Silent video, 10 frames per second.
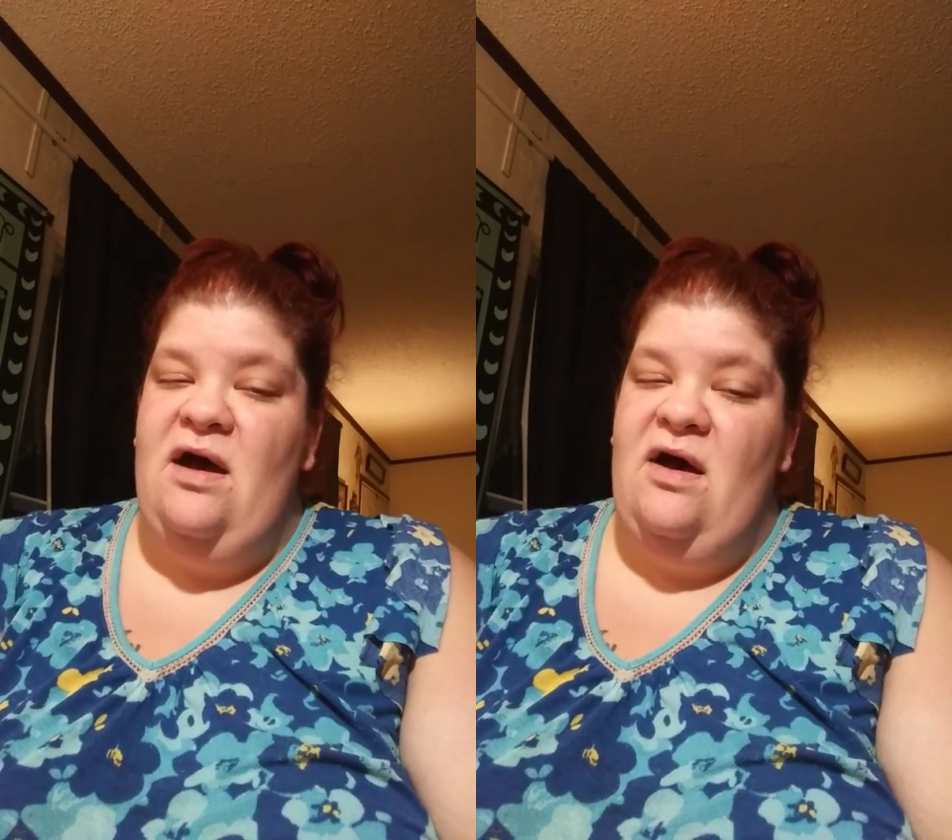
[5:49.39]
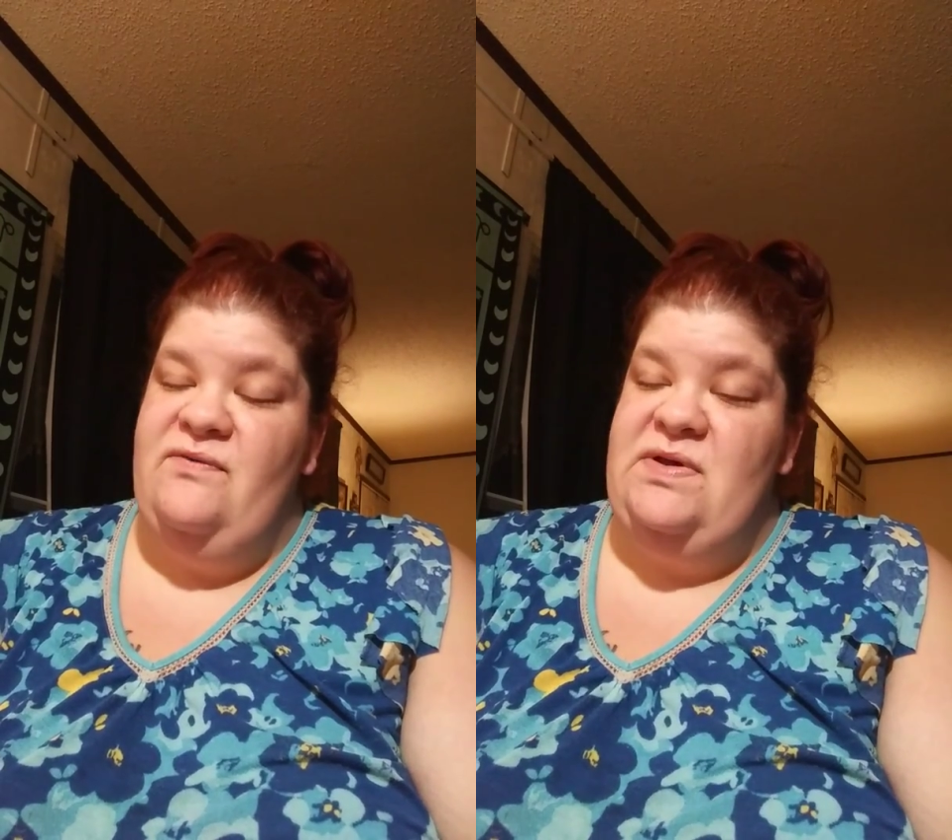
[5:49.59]

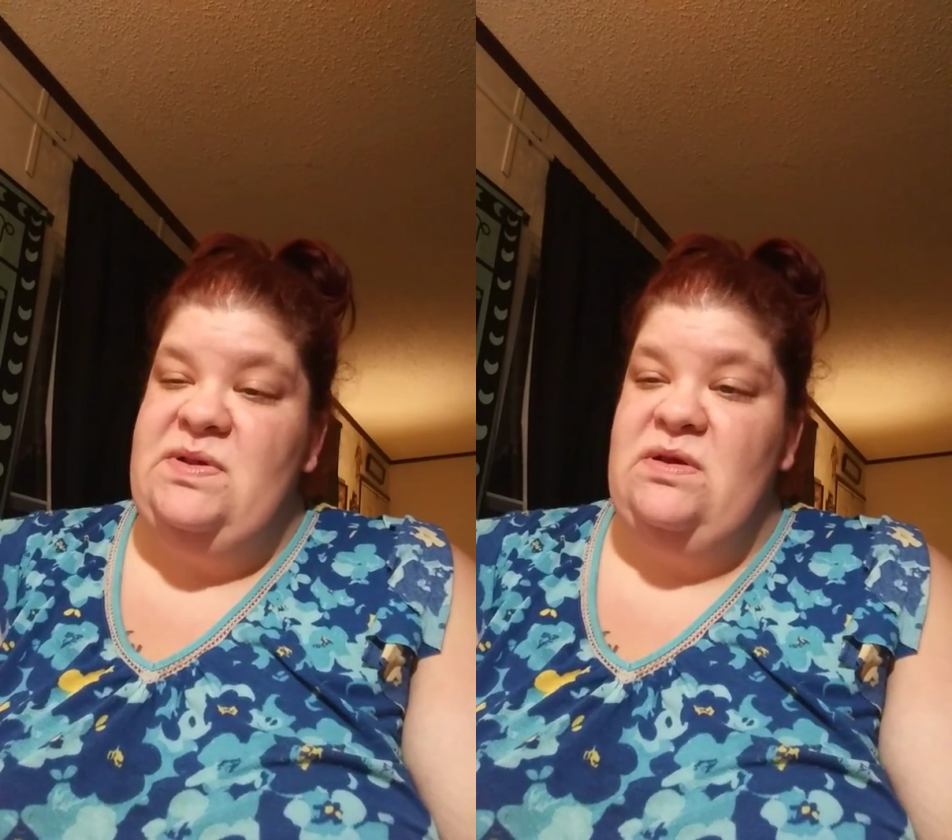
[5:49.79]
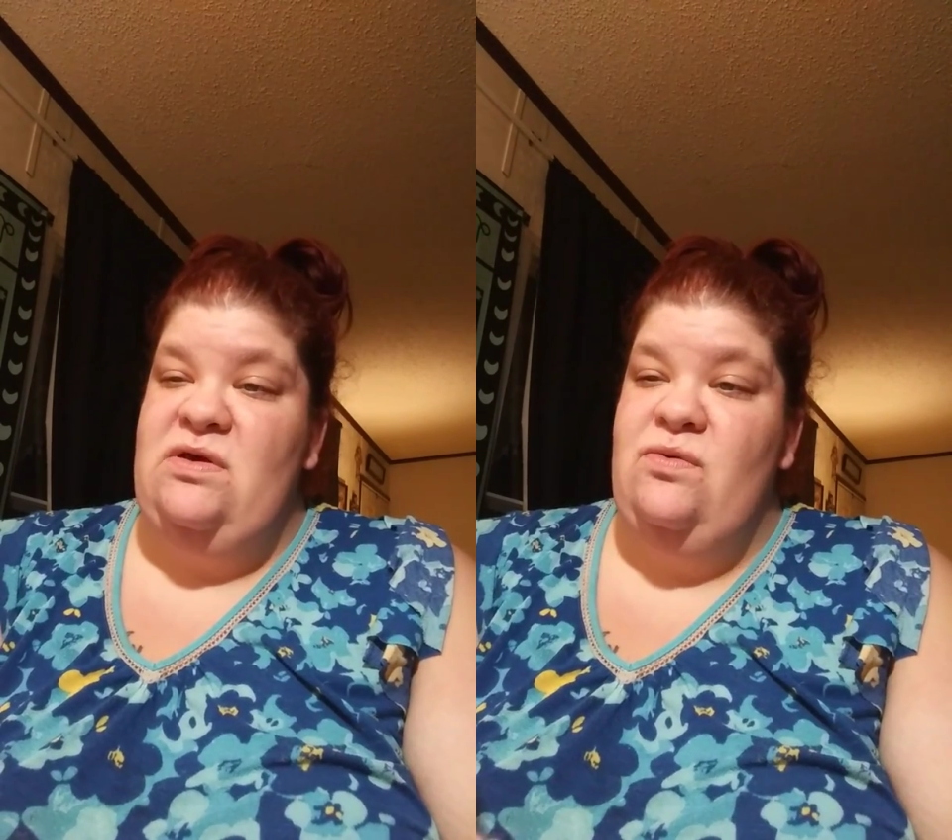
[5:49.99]

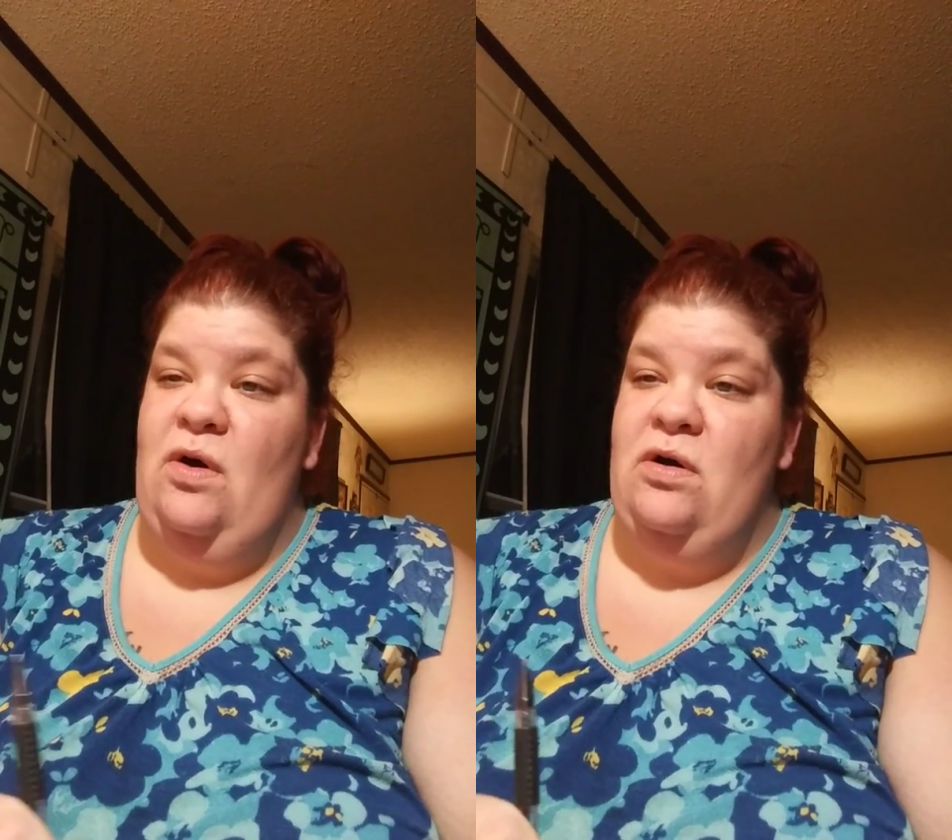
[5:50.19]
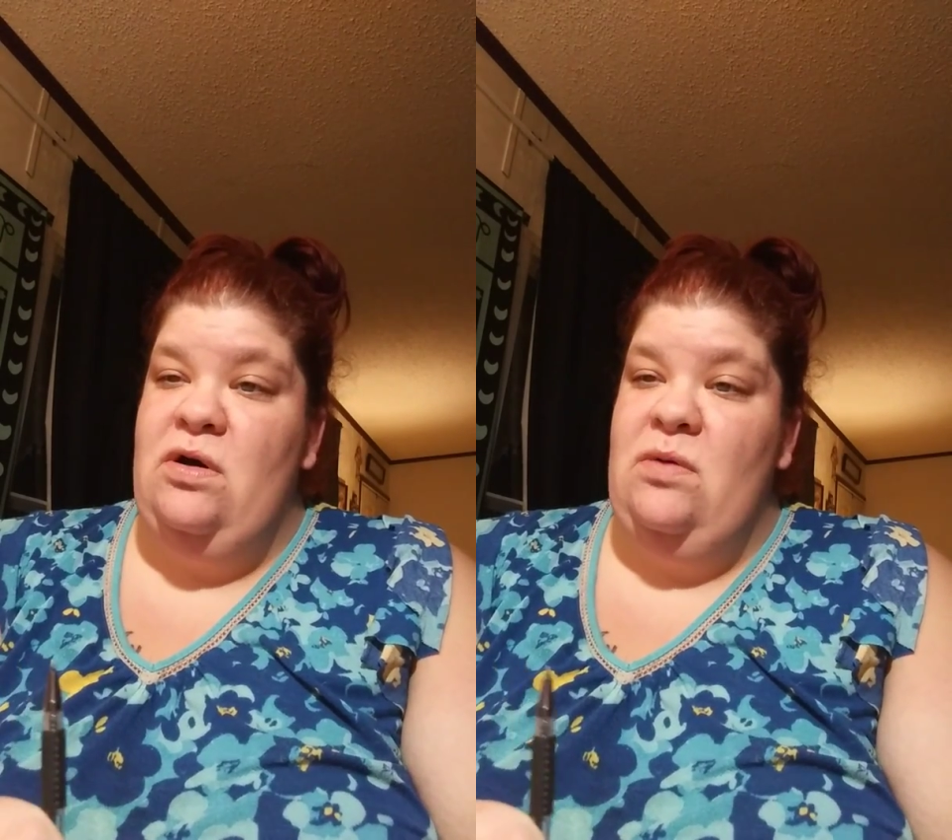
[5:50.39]
Obviously, you
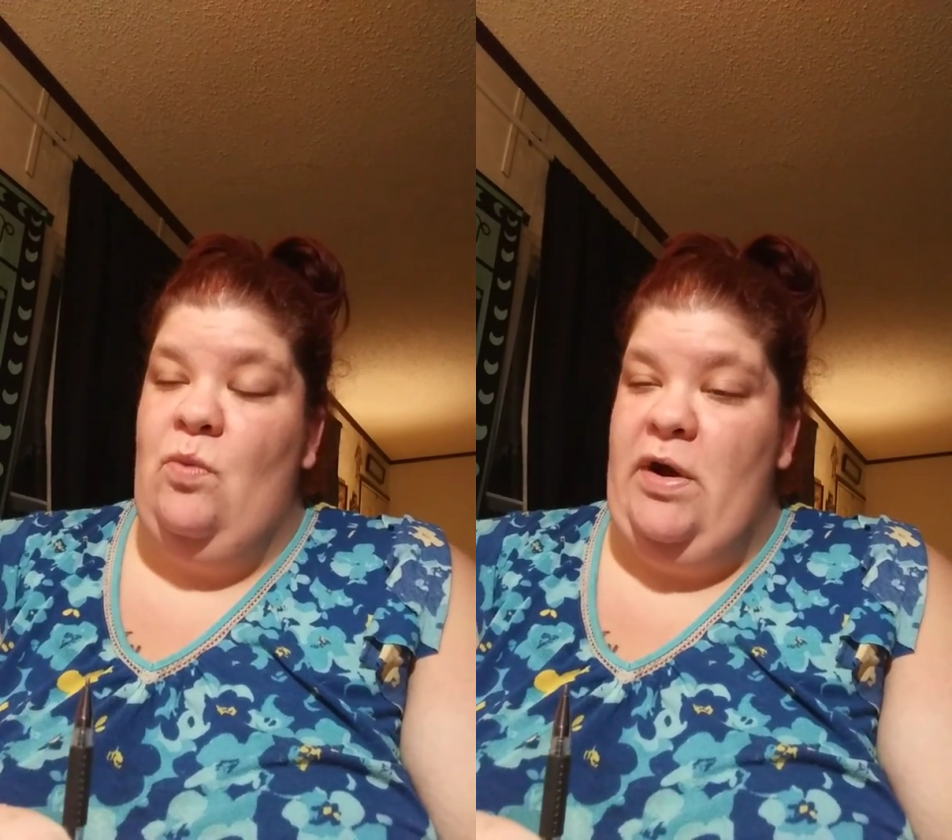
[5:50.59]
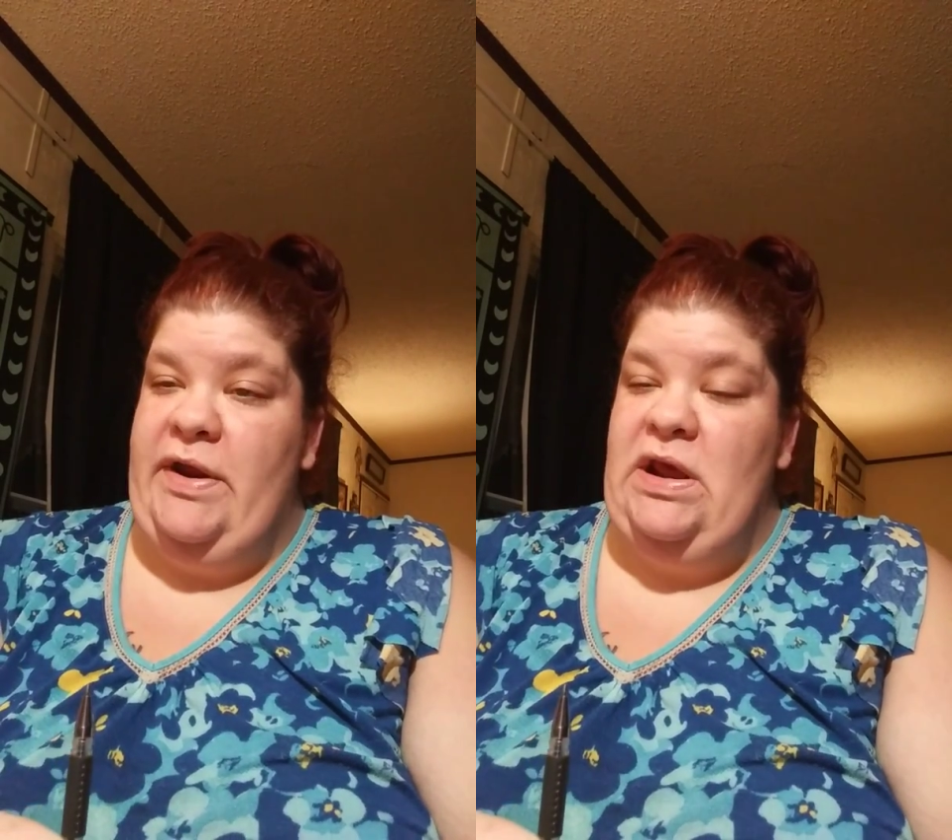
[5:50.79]
heard him
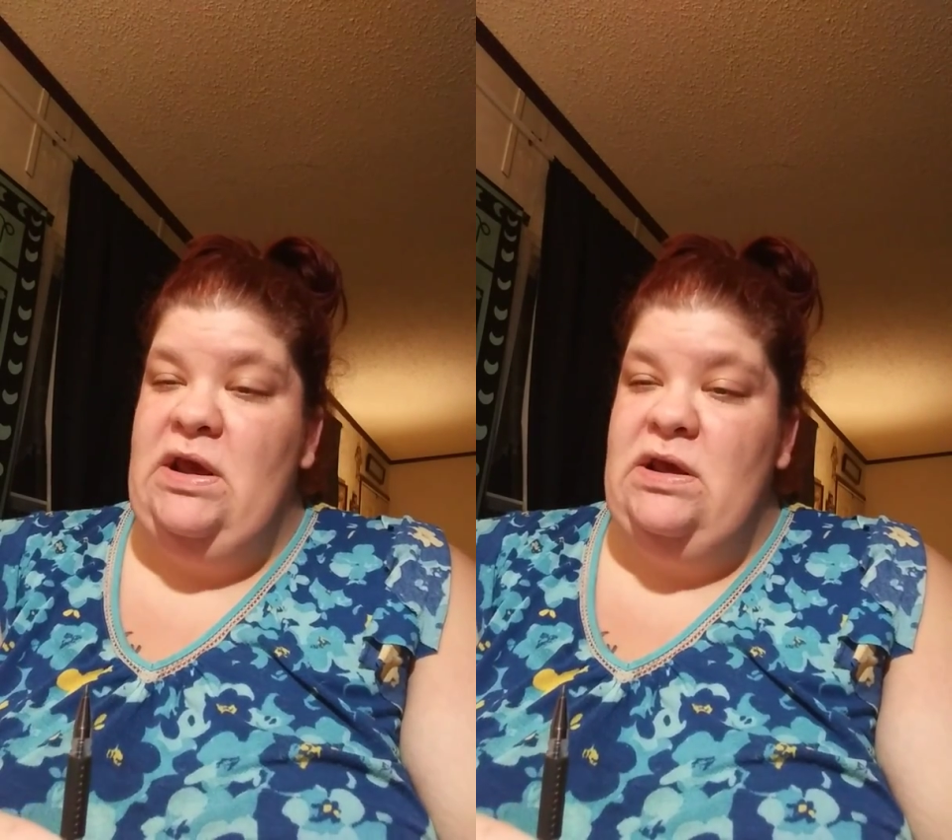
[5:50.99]
whining.